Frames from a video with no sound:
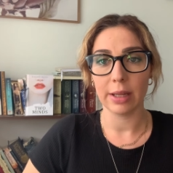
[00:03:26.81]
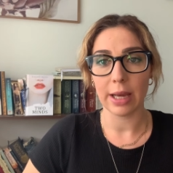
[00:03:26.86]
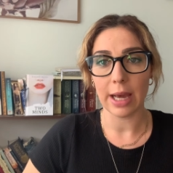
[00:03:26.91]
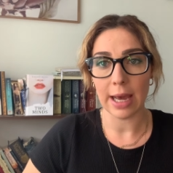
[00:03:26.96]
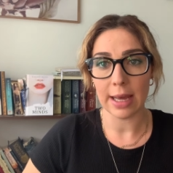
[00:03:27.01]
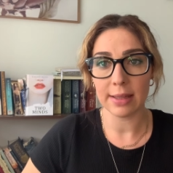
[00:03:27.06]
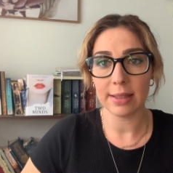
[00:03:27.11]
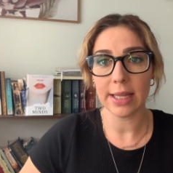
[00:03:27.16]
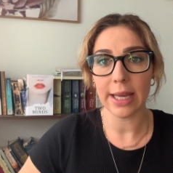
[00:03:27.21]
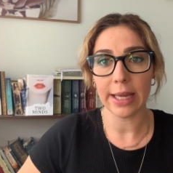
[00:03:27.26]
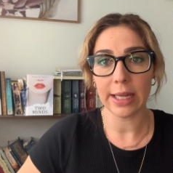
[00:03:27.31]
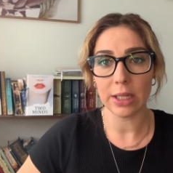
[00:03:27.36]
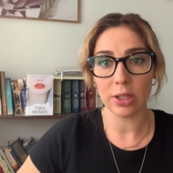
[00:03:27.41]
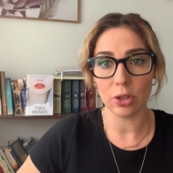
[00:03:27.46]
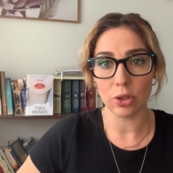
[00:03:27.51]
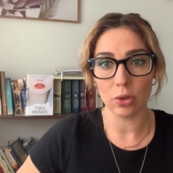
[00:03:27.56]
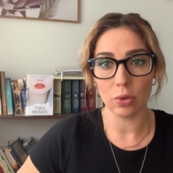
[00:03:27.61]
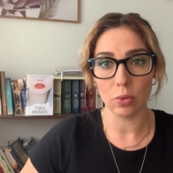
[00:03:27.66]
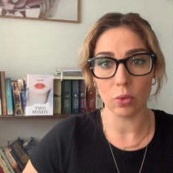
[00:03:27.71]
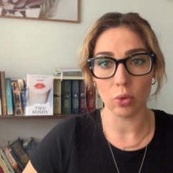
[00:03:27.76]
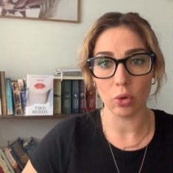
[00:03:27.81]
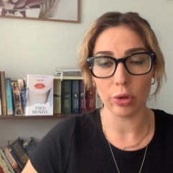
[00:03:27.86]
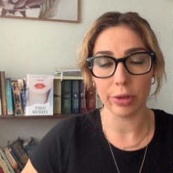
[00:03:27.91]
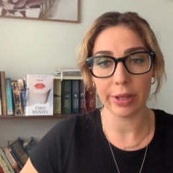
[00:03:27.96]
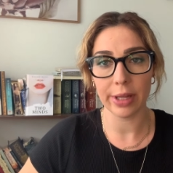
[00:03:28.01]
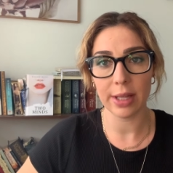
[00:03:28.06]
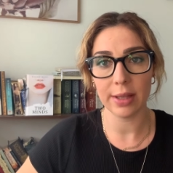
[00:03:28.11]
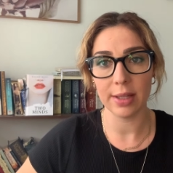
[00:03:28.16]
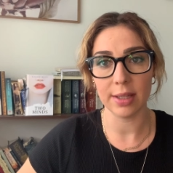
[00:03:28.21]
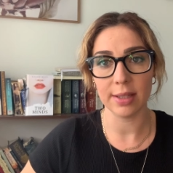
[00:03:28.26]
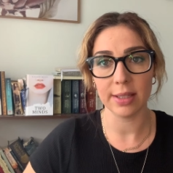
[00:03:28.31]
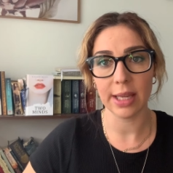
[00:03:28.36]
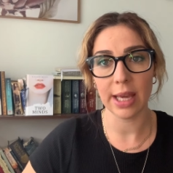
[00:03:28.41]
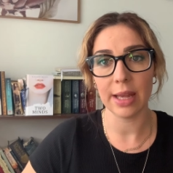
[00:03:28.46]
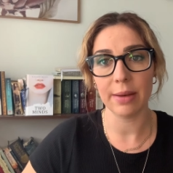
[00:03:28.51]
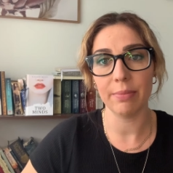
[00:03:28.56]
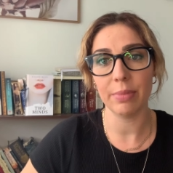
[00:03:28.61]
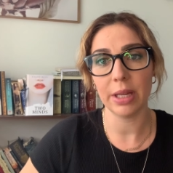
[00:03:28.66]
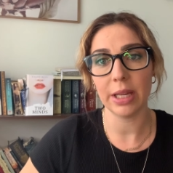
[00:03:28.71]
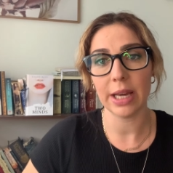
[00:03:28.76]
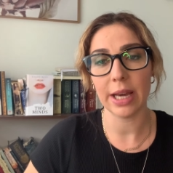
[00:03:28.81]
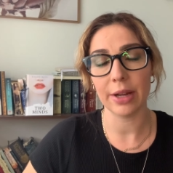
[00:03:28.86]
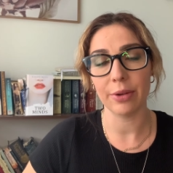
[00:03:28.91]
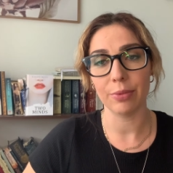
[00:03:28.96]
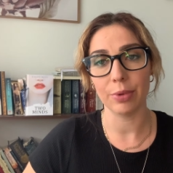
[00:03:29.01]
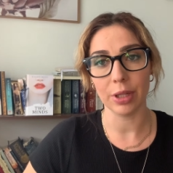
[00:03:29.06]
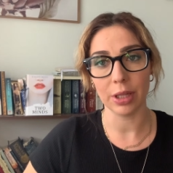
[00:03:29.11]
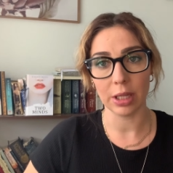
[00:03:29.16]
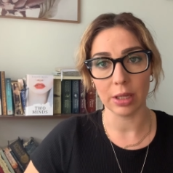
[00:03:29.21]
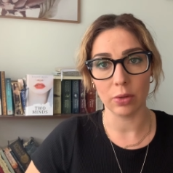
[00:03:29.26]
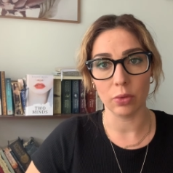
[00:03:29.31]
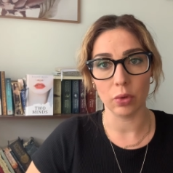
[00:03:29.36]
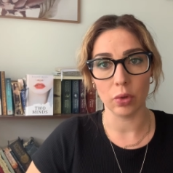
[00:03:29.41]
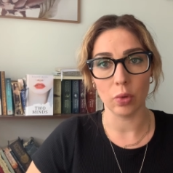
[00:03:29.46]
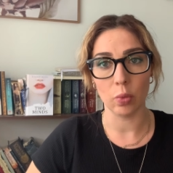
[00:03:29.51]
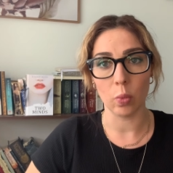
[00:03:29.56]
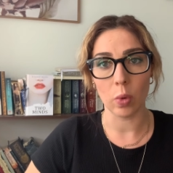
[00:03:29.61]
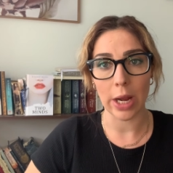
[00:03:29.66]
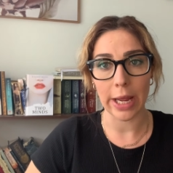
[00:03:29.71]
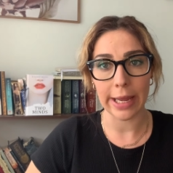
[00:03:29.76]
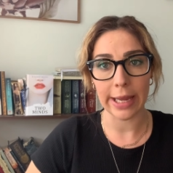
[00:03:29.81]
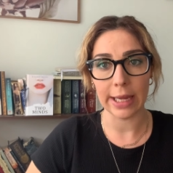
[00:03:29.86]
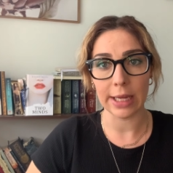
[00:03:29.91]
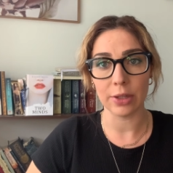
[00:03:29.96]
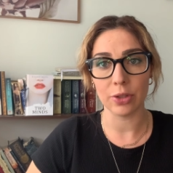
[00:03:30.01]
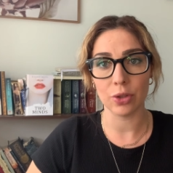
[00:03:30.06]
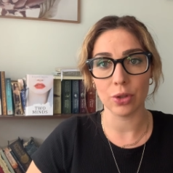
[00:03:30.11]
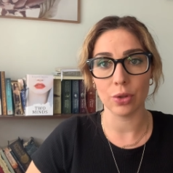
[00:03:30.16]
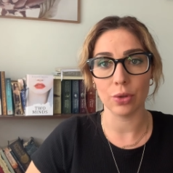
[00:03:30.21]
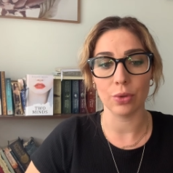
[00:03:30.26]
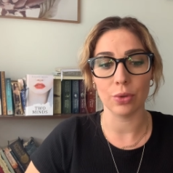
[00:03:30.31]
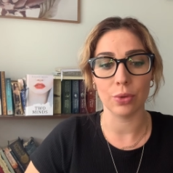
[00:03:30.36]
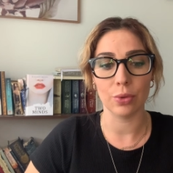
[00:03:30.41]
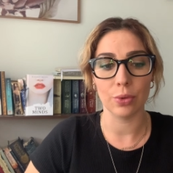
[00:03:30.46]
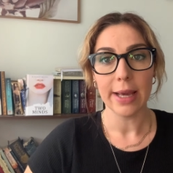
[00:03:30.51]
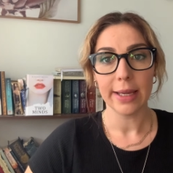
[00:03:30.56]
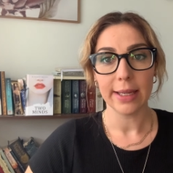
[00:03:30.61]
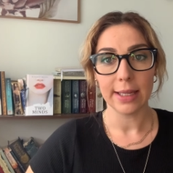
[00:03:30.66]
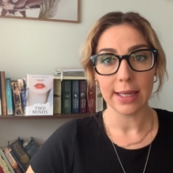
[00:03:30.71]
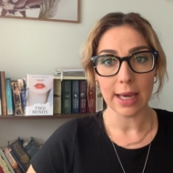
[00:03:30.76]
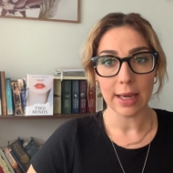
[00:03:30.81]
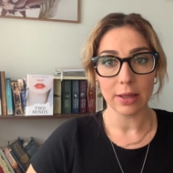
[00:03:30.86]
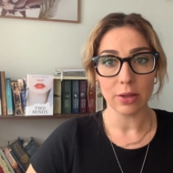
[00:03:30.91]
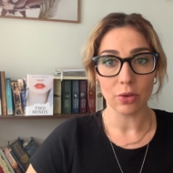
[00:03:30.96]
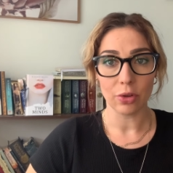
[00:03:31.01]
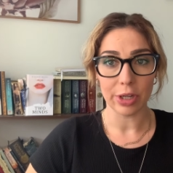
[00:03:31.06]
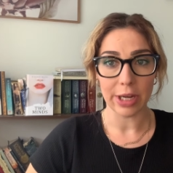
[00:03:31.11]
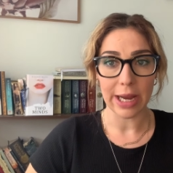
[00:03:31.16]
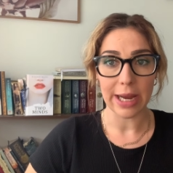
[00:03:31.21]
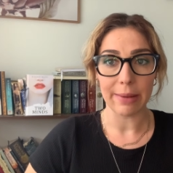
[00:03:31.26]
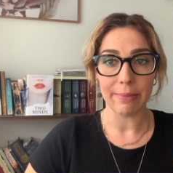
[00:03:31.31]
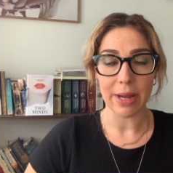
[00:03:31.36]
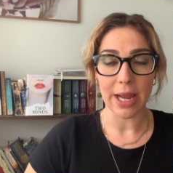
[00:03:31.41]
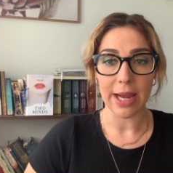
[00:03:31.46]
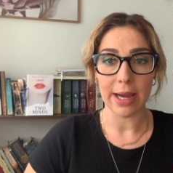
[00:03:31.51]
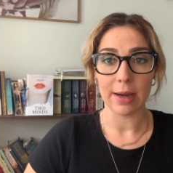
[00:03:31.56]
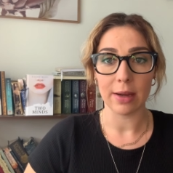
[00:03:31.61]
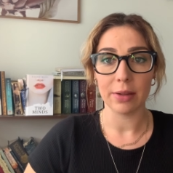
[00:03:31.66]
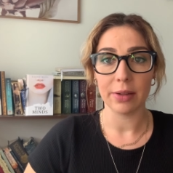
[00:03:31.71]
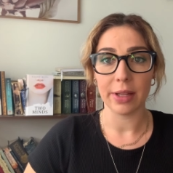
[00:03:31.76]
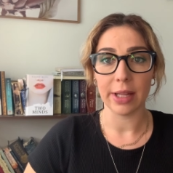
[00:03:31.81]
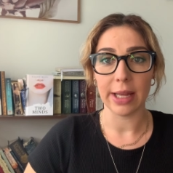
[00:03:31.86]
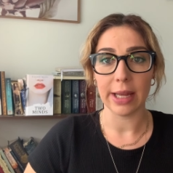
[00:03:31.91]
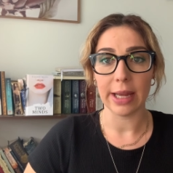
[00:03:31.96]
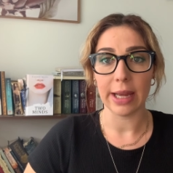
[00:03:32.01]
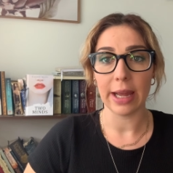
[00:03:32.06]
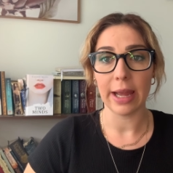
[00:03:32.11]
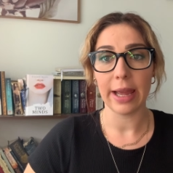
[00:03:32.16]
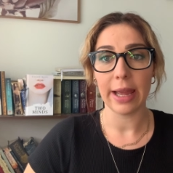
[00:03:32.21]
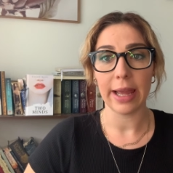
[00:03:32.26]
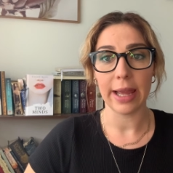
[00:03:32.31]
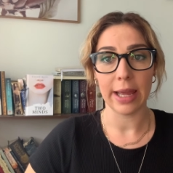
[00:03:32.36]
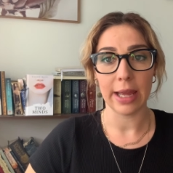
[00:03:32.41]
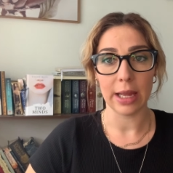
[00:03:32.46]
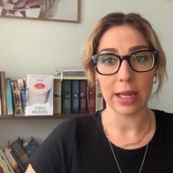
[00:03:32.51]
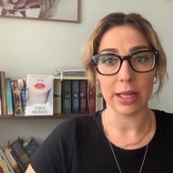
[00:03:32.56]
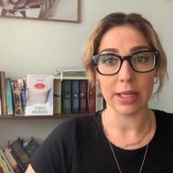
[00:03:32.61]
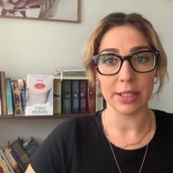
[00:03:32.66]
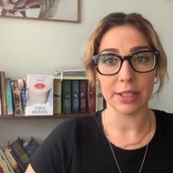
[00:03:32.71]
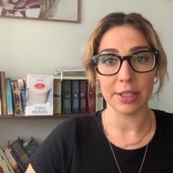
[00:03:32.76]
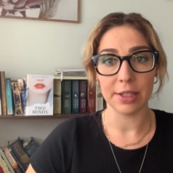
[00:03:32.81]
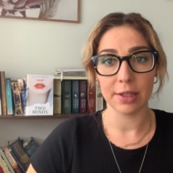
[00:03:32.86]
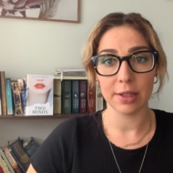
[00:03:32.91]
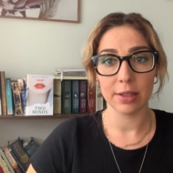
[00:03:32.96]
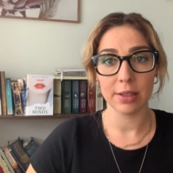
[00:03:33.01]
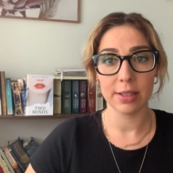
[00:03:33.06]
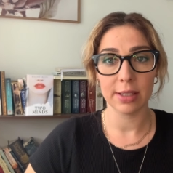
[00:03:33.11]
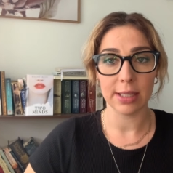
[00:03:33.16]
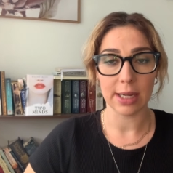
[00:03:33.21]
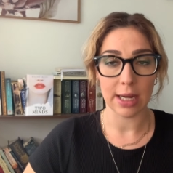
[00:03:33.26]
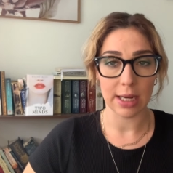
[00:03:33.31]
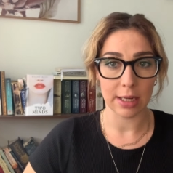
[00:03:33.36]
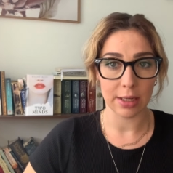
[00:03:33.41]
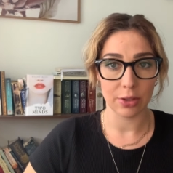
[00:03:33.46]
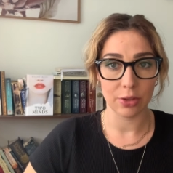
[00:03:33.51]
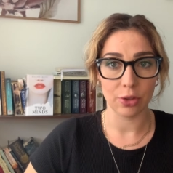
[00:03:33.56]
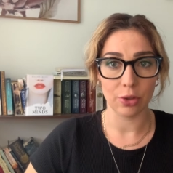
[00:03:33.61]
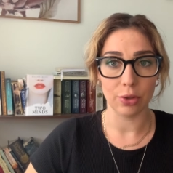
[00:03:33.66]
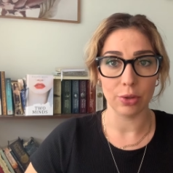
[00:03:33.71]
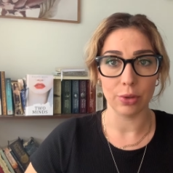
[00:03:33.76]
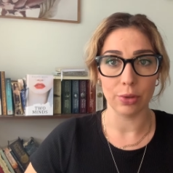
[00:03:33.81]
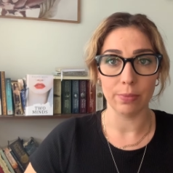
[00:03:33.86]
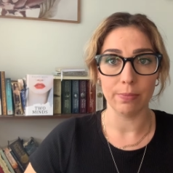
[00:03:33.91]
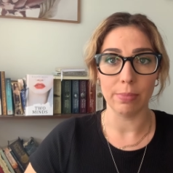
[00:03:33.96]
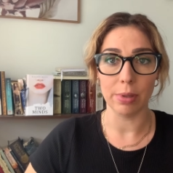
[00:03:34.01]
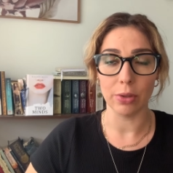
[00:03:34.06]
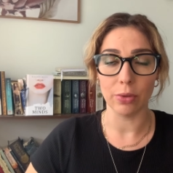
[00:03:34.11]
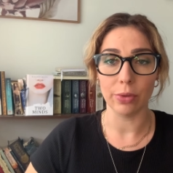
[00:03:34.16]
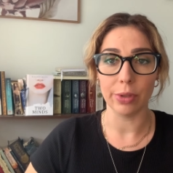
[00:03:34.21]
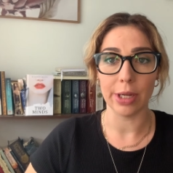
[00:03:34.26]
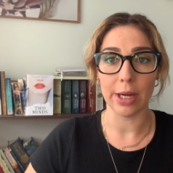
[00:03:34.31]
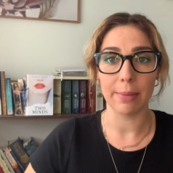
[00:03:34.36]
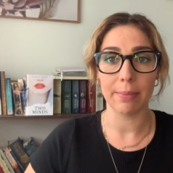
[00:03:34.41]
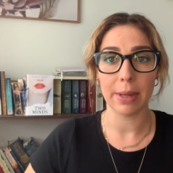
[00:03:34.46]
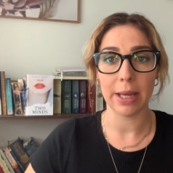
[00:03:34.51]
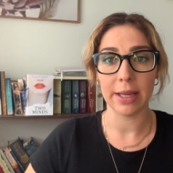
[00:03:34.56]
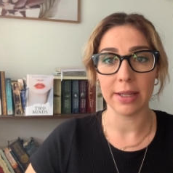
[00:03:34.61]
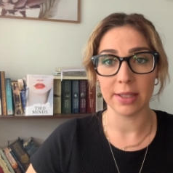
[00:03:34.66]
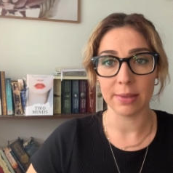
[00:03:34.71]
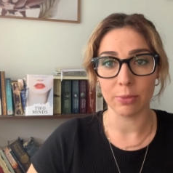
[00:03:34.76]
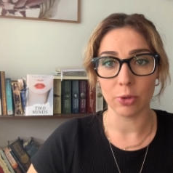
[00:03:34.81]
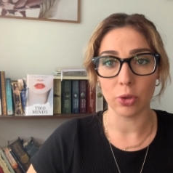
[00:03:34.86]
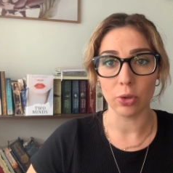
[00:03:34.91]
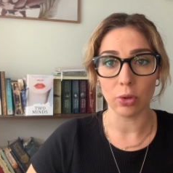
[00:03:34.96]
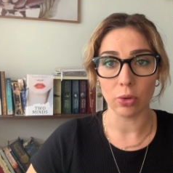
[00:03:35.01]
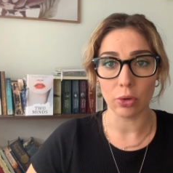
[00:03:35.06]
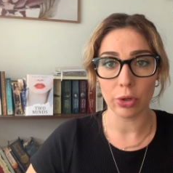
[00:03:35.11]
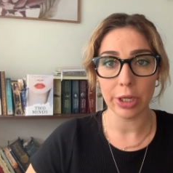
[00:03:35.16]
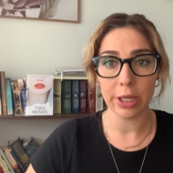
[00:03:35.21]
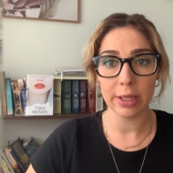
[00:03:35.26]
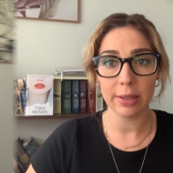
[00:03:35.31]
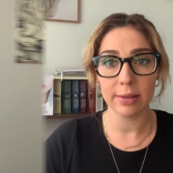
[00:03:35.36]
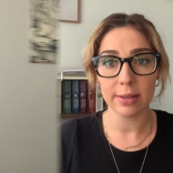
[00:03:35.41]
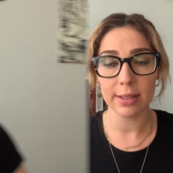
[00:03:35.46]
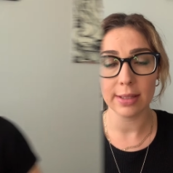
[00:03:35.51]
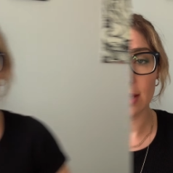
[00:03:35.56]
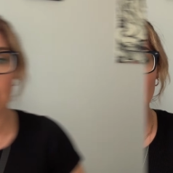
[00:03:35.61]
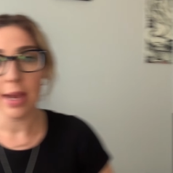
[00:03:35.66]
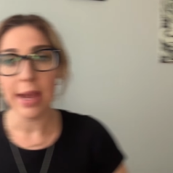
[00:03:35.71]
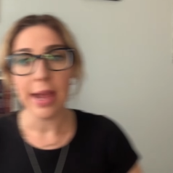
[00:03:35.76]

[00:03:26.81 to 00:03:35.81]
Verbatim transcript: as a new author this can be a really good way to get your name out there and start to build up a small audience